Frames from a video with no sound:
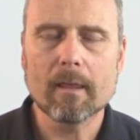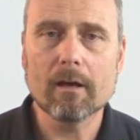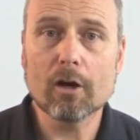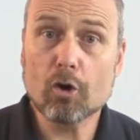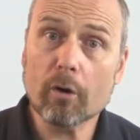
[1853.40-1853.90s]

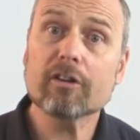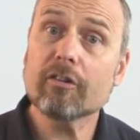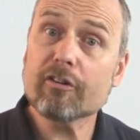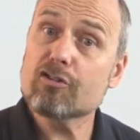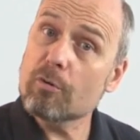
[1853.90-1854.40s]
according
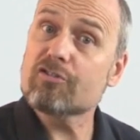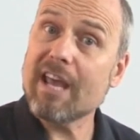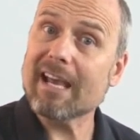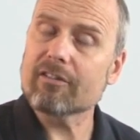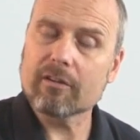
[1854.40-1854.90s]
to the Jewish
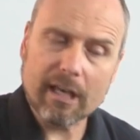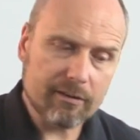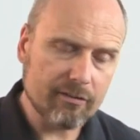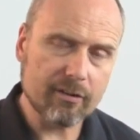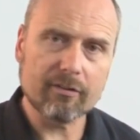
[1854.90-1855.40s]
texts,
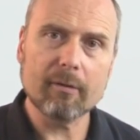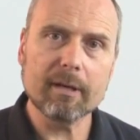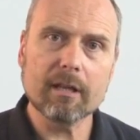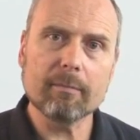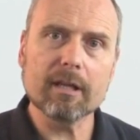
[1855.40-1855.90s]
again, this does not
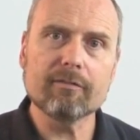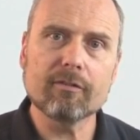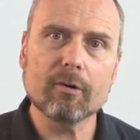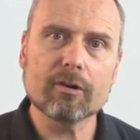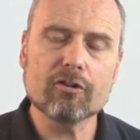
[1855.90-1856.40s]
mean the beliefs
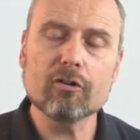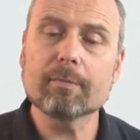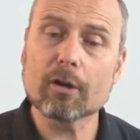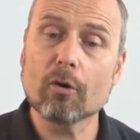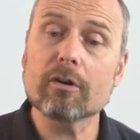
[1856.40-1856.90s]
of all the Jews,
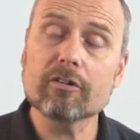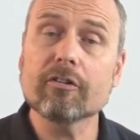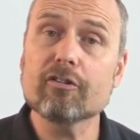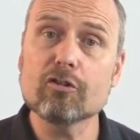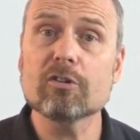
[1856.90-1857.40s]
but according
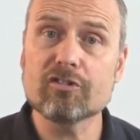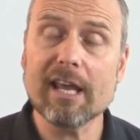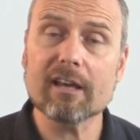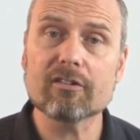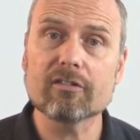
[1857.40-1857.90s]
to the Jewish
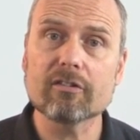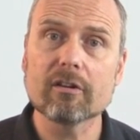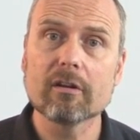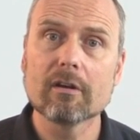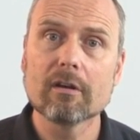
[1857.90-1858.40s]
texts,
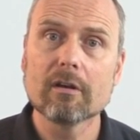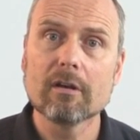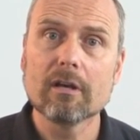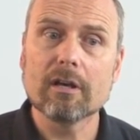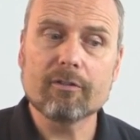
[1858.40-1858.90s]

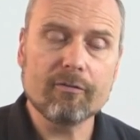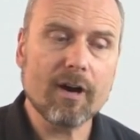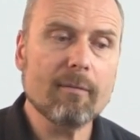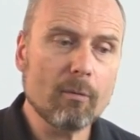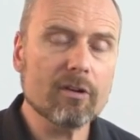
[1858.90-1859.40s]
if the
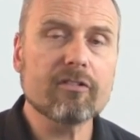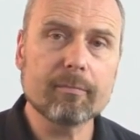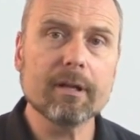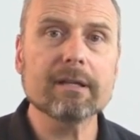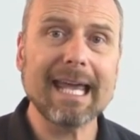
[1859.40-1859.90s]
farmer wants
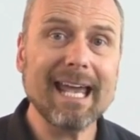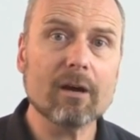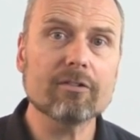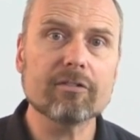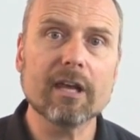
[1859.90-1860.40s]
to build a
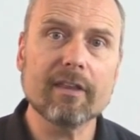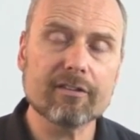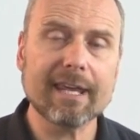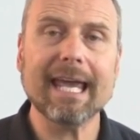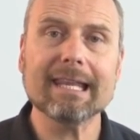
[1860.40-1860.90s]
house and
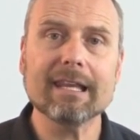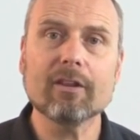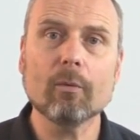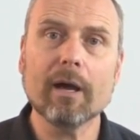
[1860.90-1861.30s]
there's cattle in the